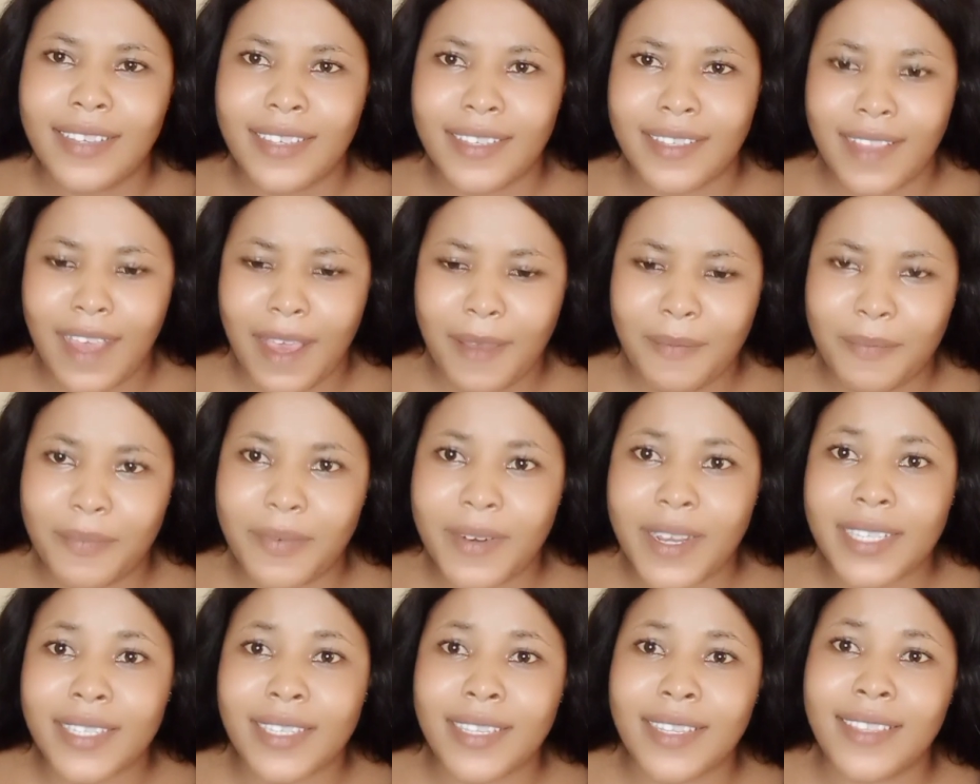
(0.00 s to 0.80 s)
Start
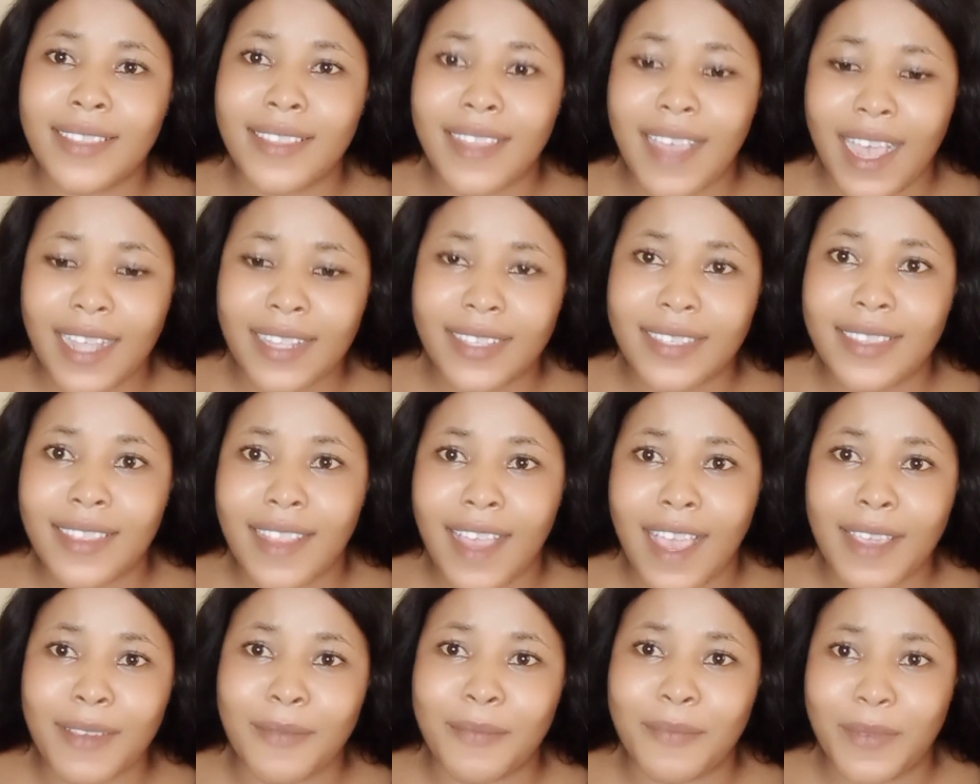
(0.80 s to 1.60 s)
pressing that
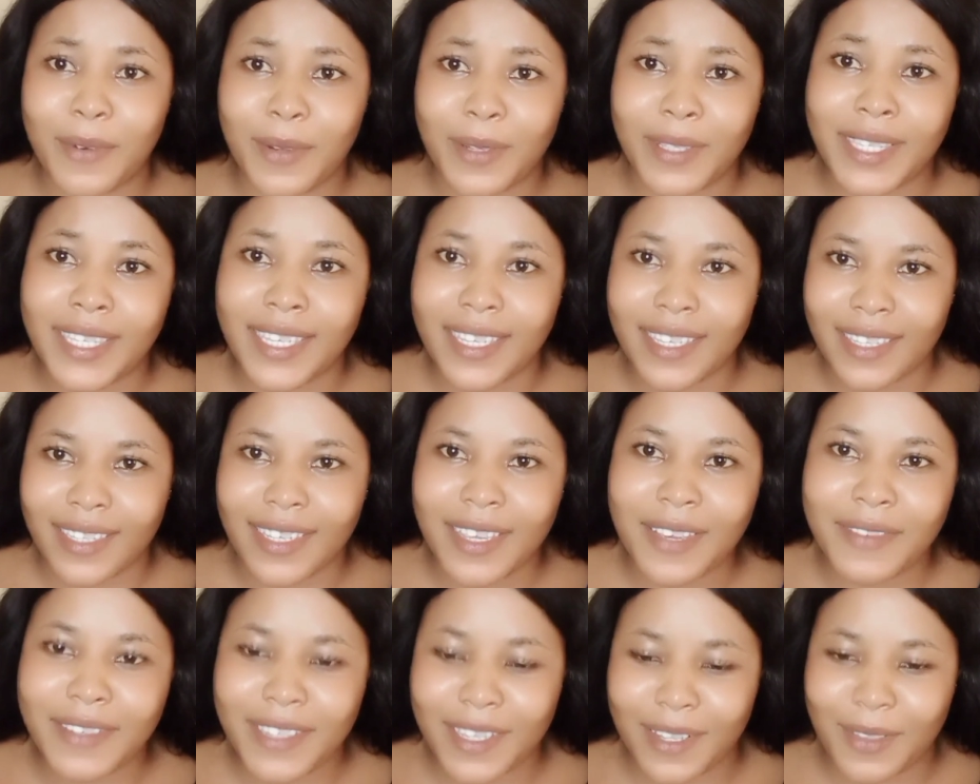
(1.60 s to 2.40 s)
like
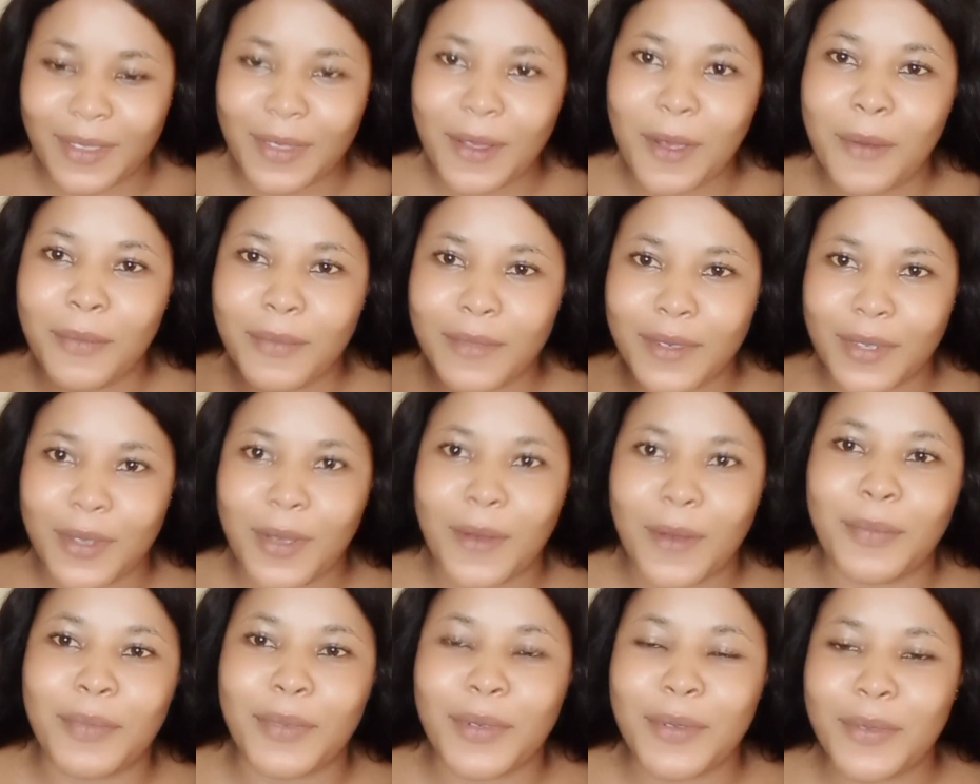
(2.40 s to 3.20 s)
button. Give it a thumbs
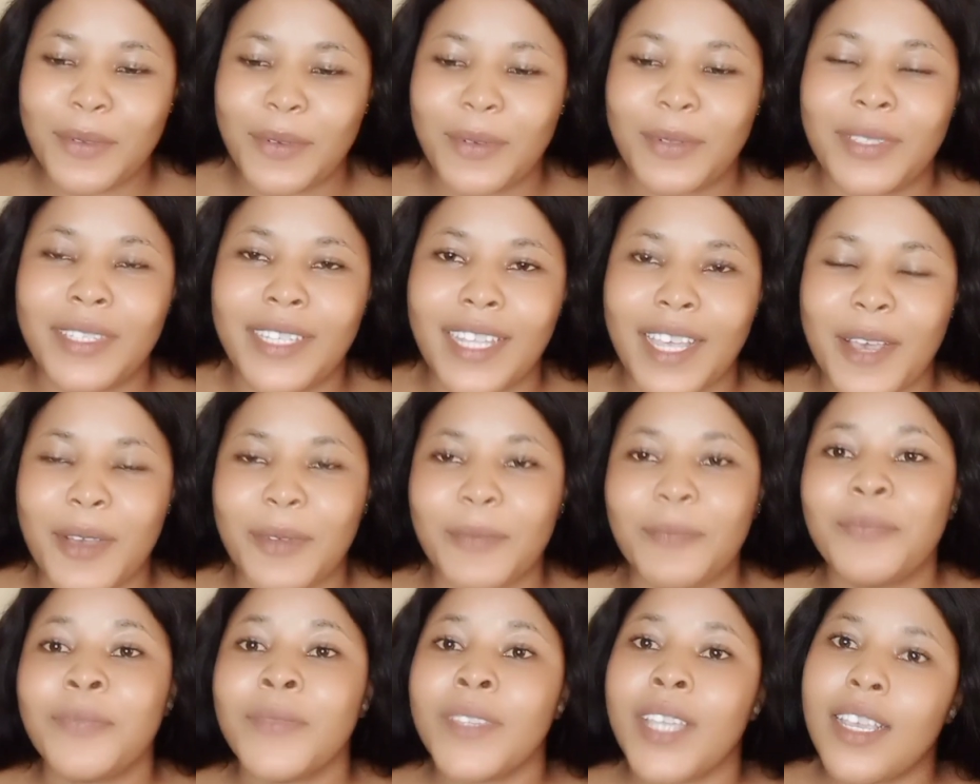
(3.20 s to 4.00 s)
up. You know now.